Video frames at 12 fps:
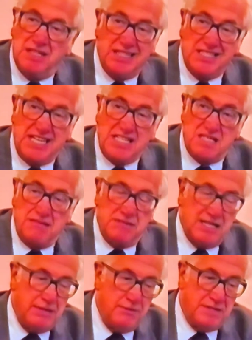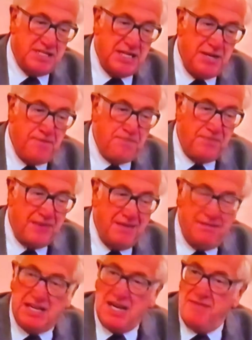like Sexton people say,
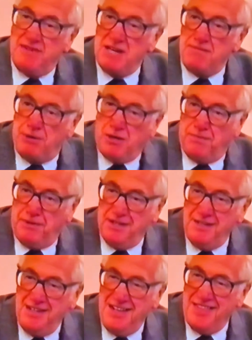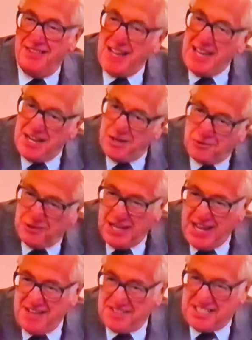became very popular, they
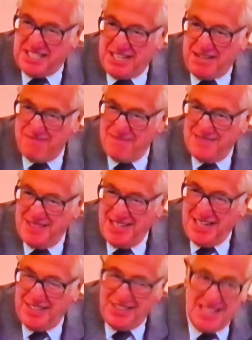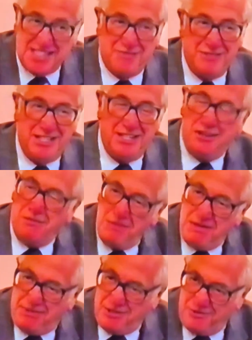held the house name, and that's where the
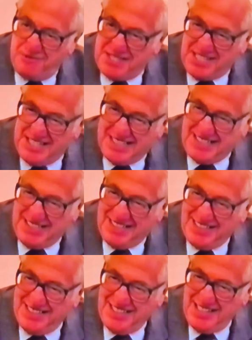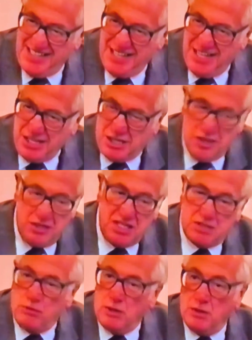non-different started.
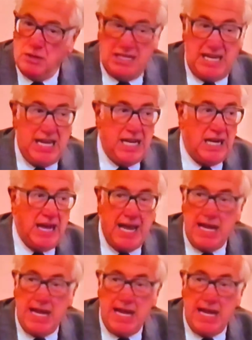Curtis Wong, King